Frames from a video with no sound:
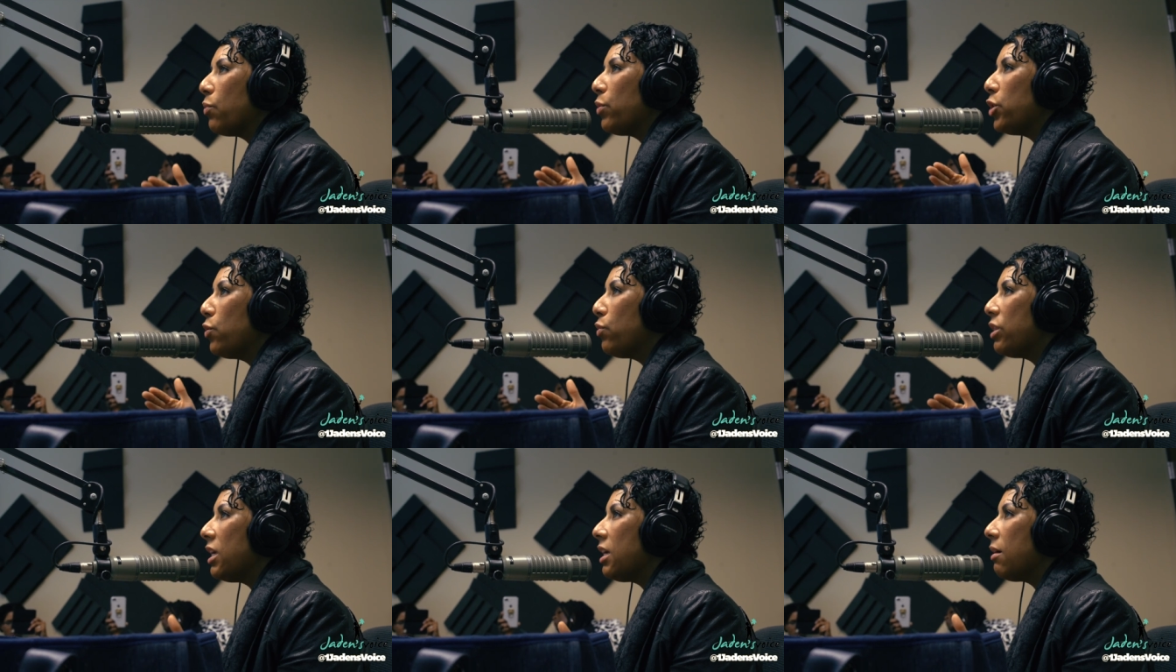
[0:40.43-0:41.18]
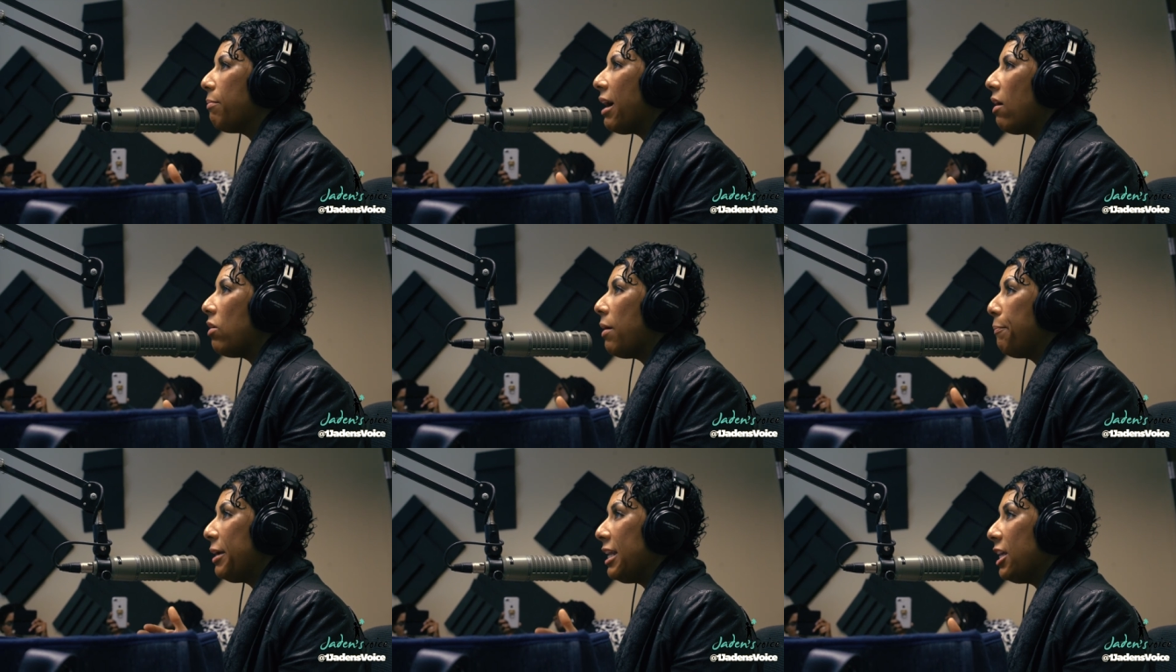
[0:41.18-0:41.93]
So when you think
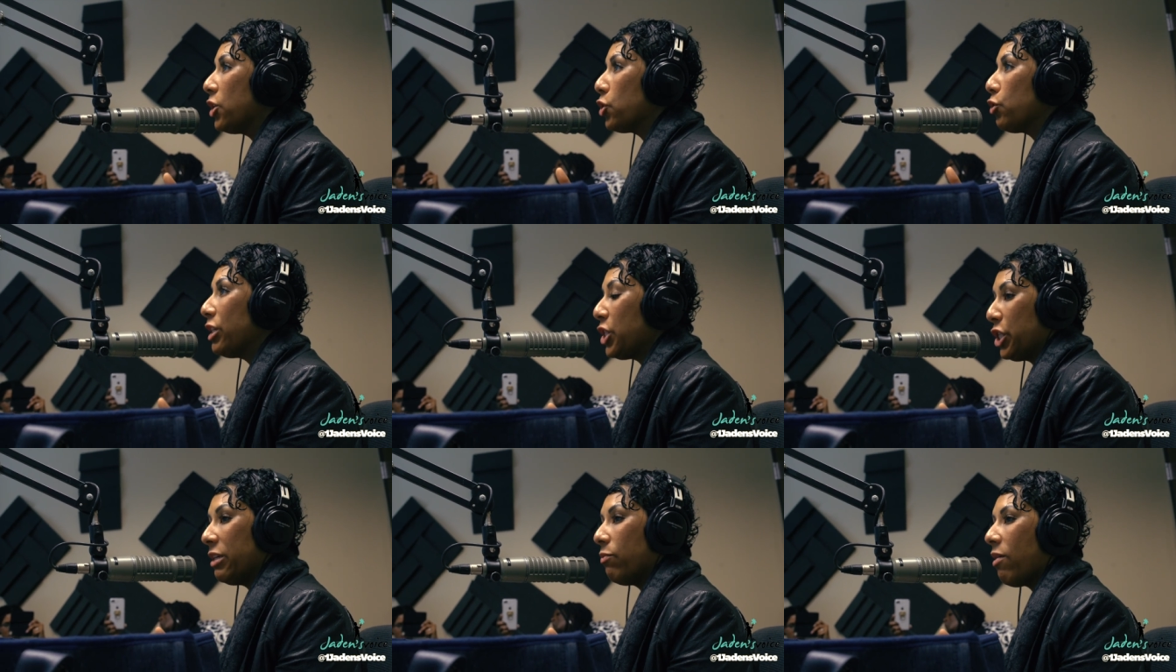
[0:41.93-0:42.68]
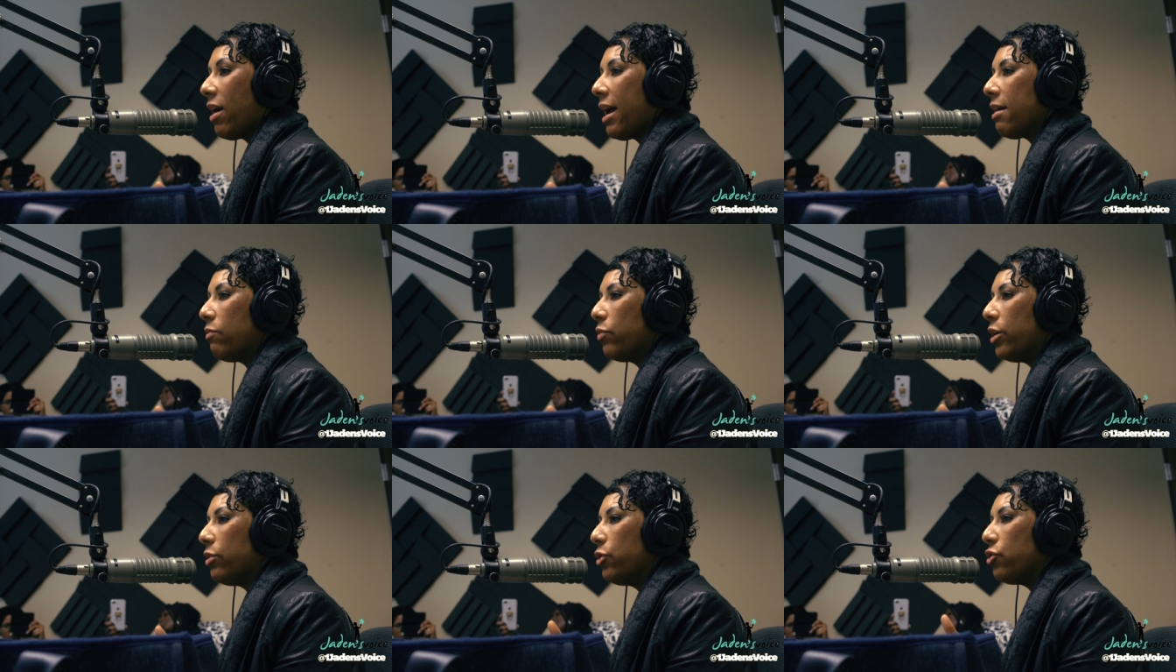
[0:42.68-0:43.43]
about a pediatrician, right,
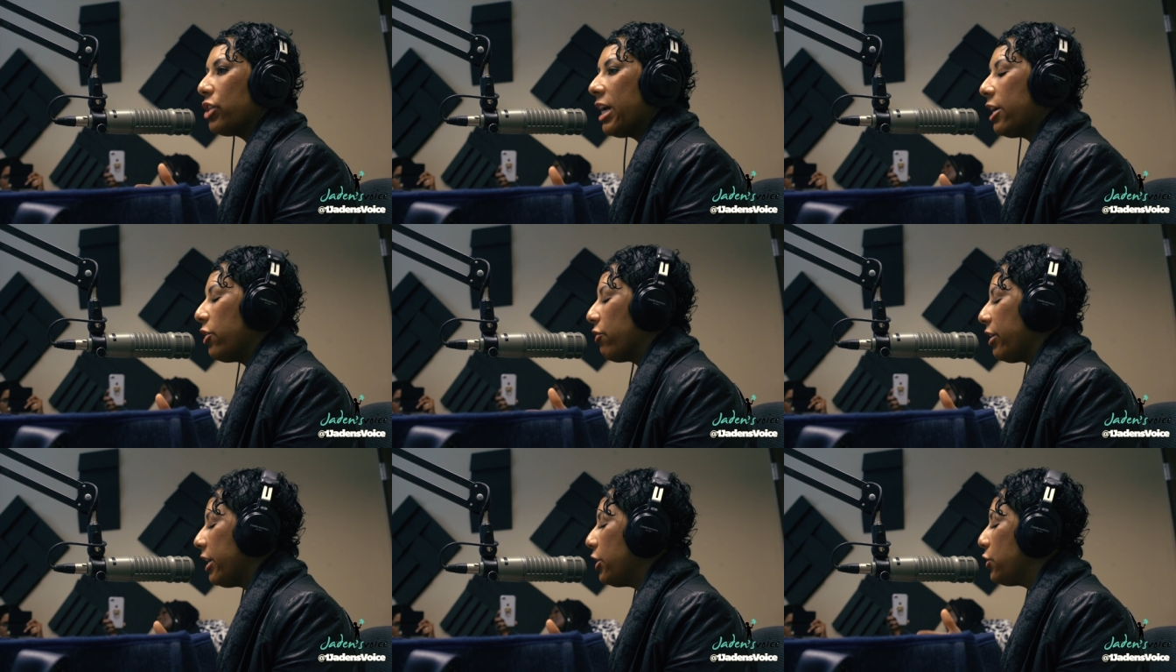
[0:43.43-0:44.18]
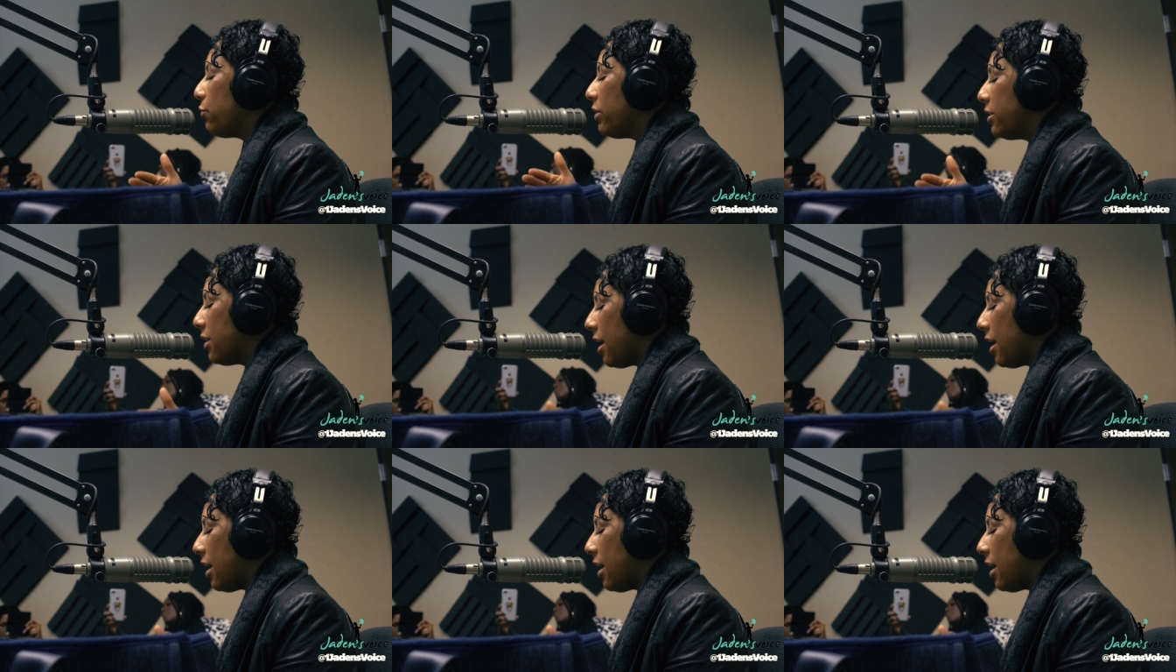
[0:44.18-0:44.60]
you're taking your kid to a